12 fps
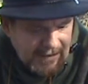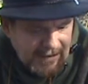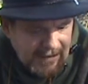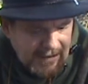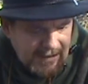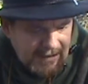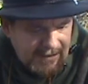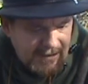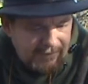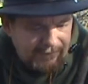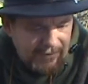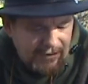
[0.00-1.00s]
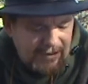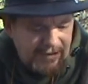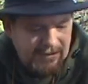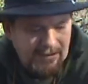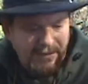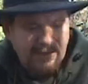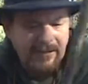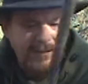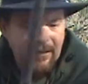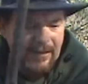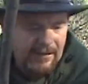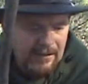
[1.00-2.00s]
And I've really
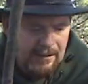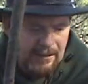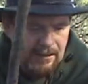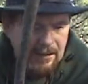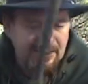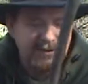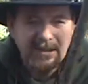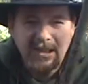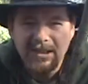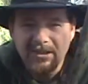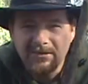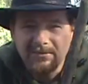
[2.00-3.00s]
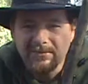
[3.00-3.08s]
kind of